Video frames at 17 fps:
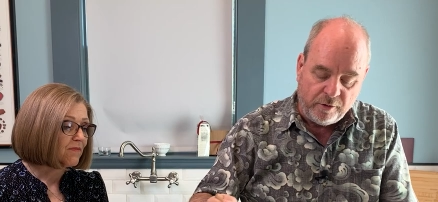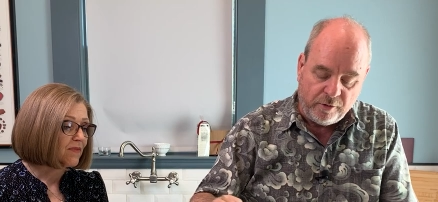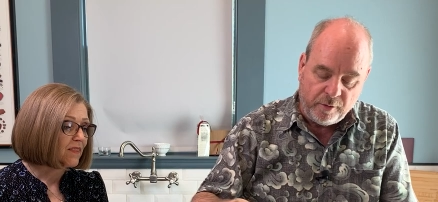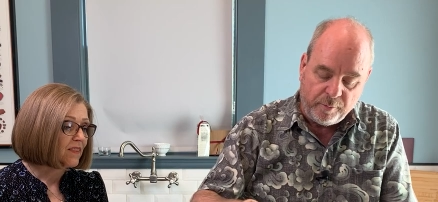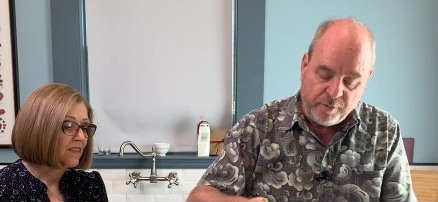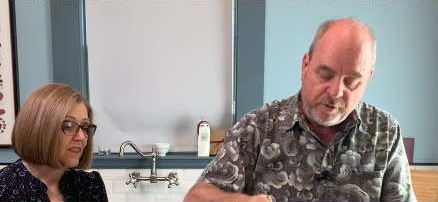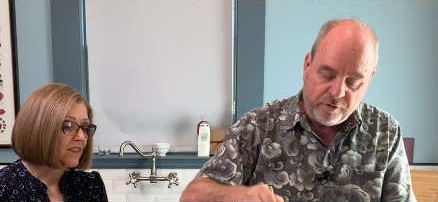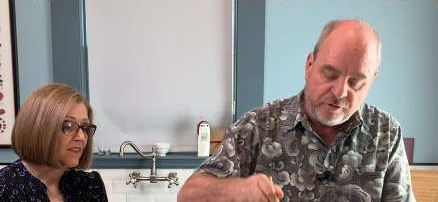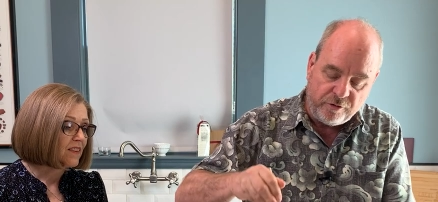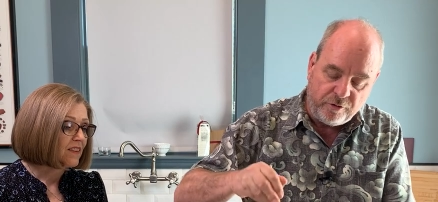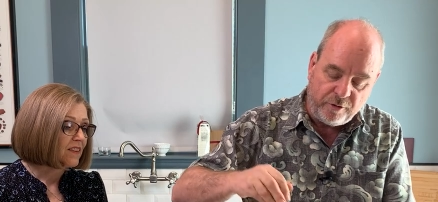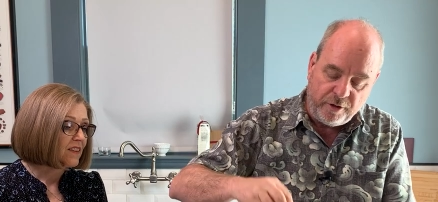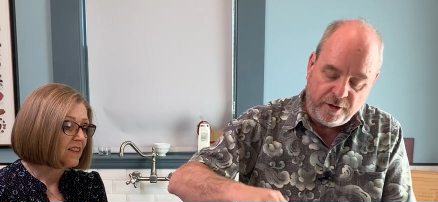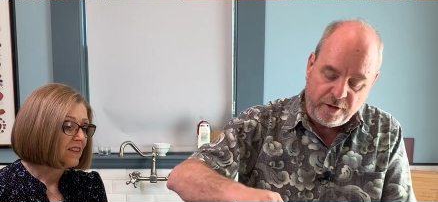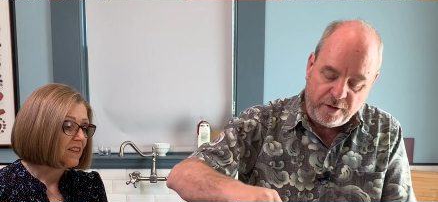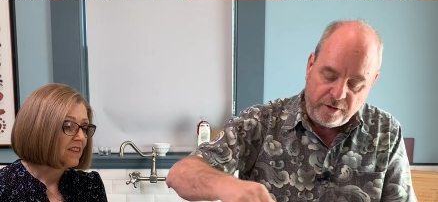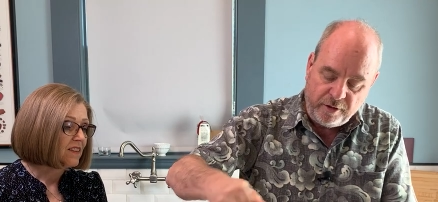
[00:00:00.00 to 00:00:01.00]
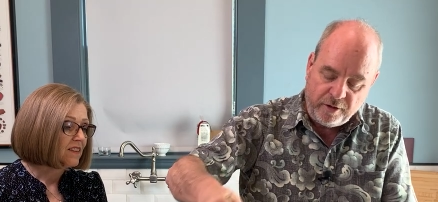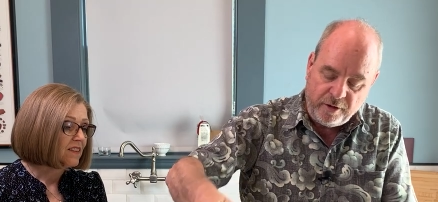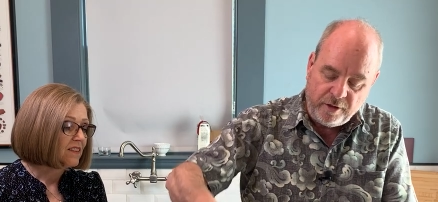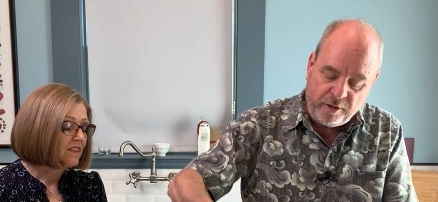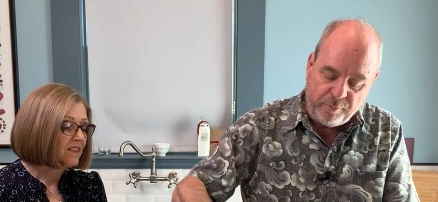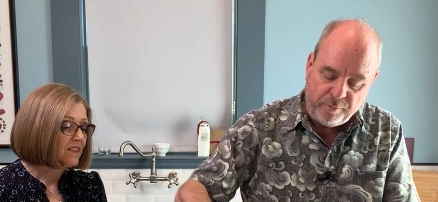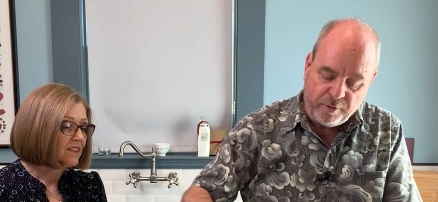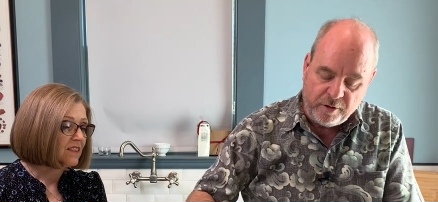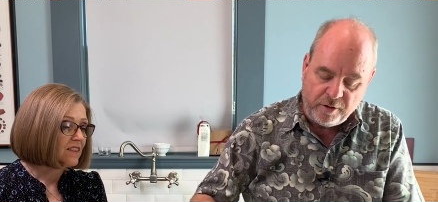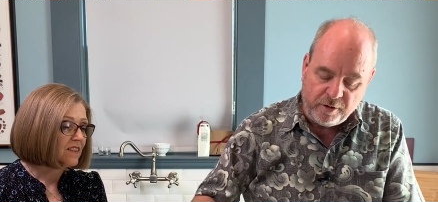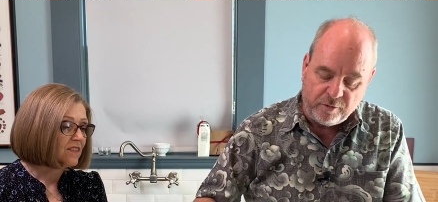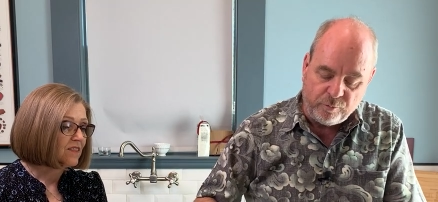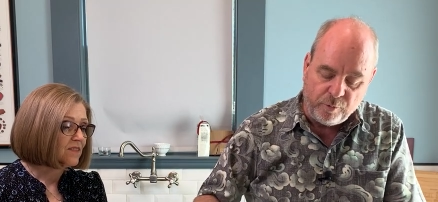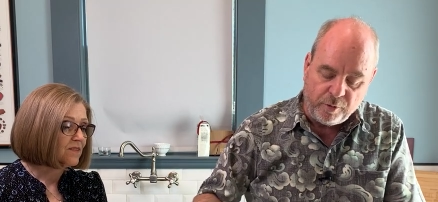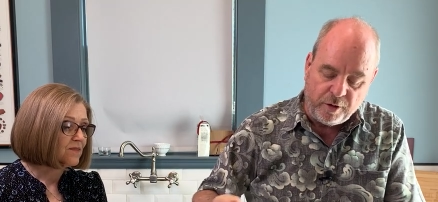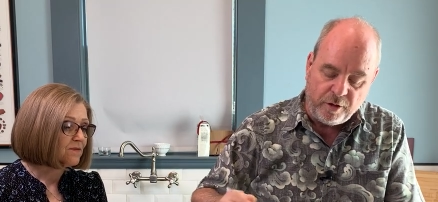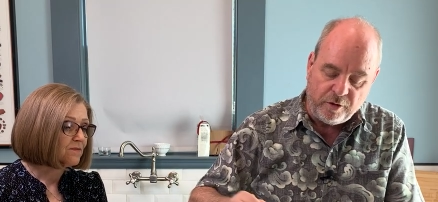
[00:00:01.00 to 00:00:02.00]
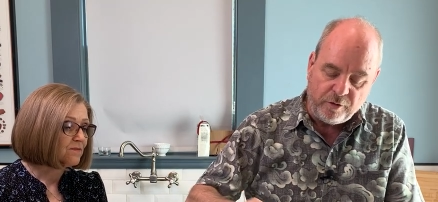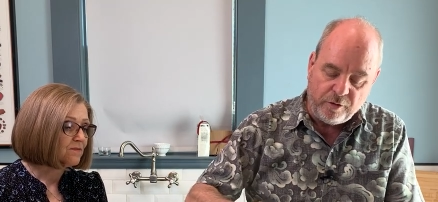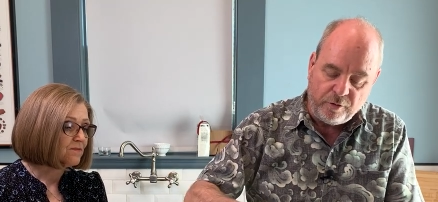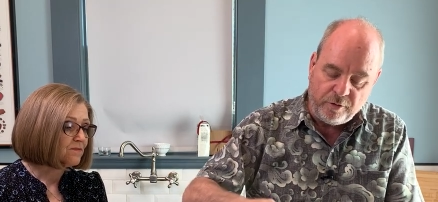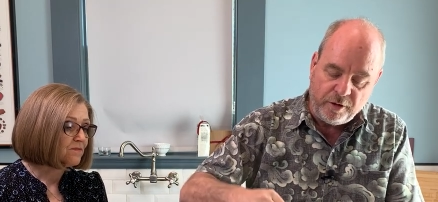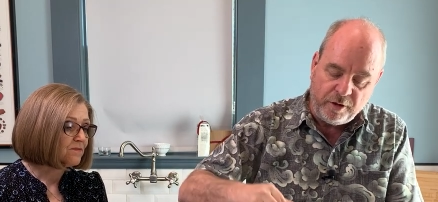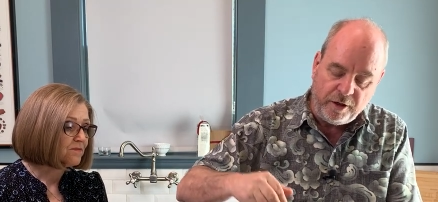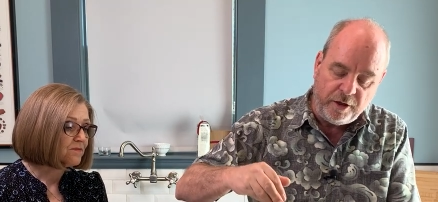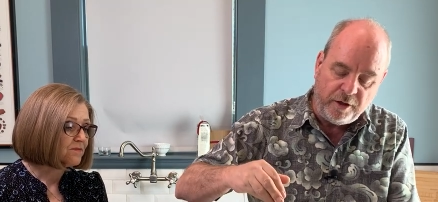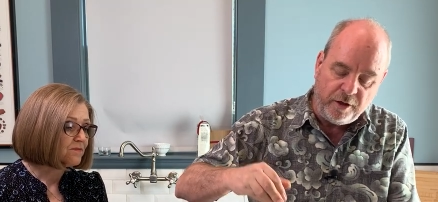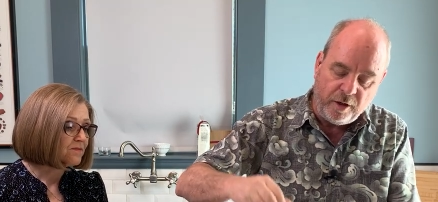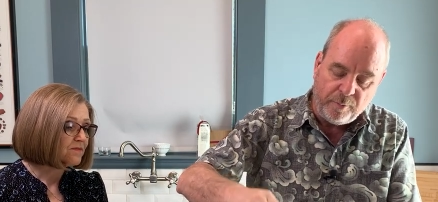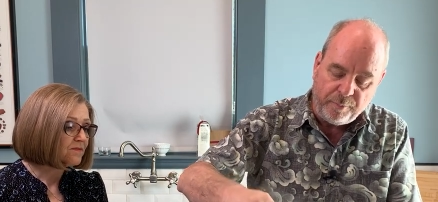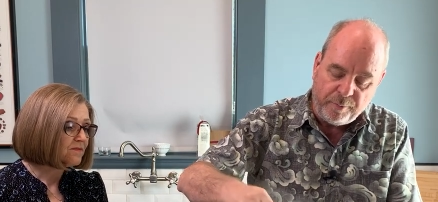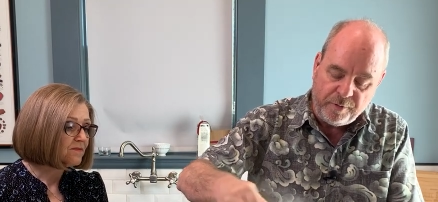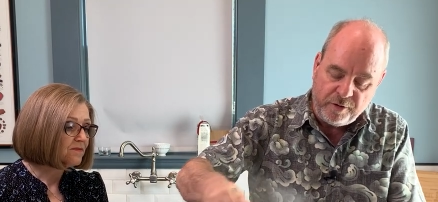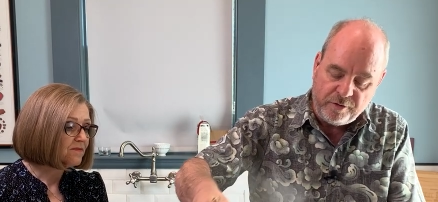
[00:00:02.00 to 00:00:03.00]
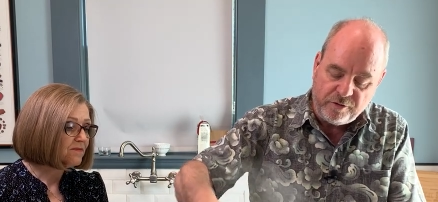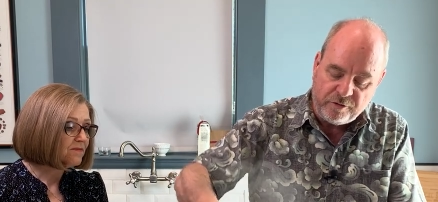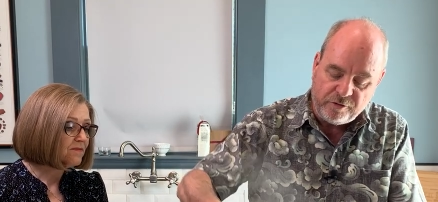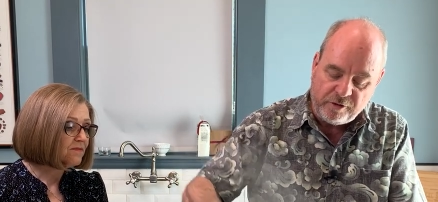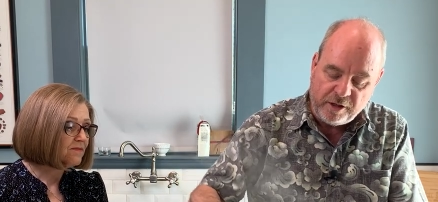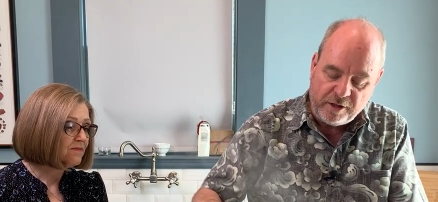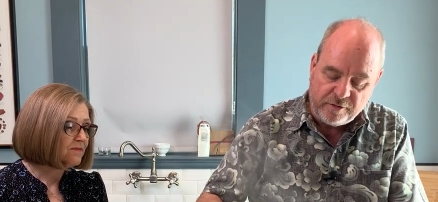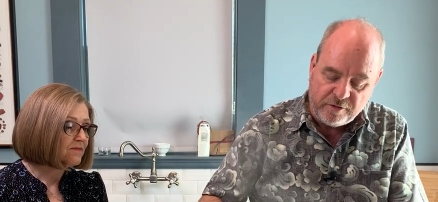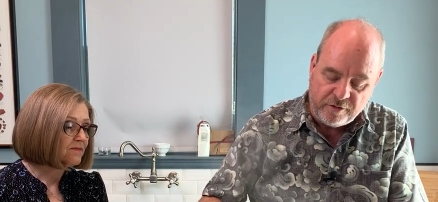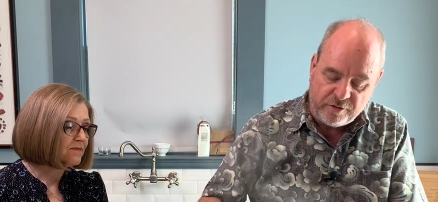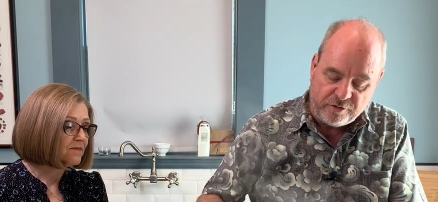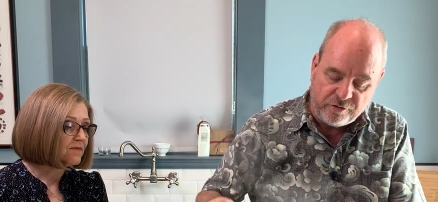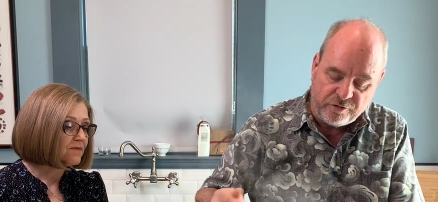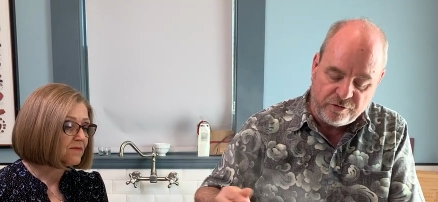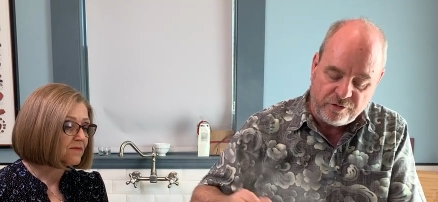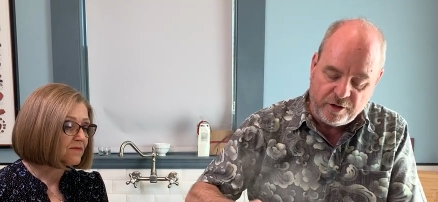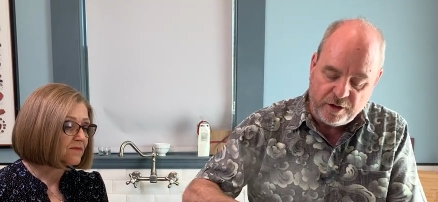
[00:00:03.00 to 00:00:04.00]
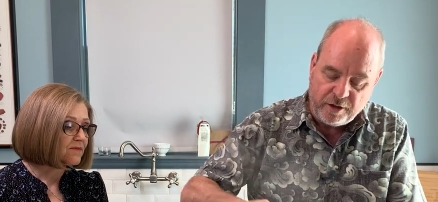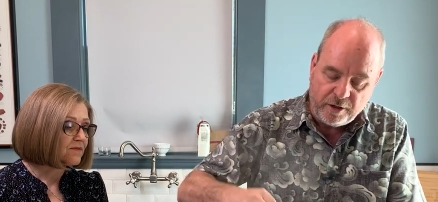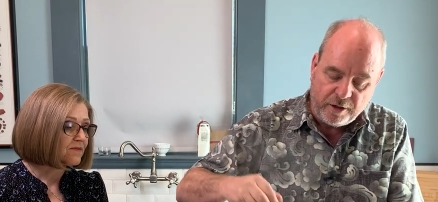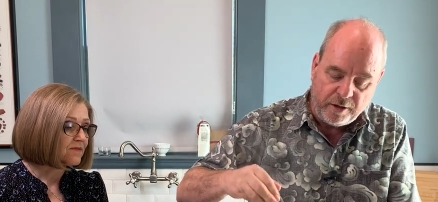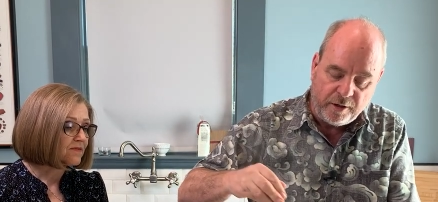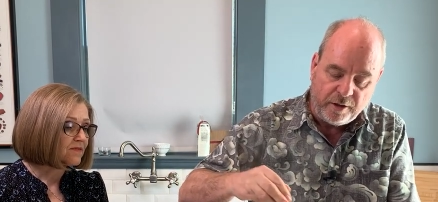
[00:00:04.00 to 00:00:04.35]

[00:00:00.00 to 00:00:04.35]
Speaker 1: I'm going to stir it in, and then we're going to we're going to turn the heat up and just let this uh,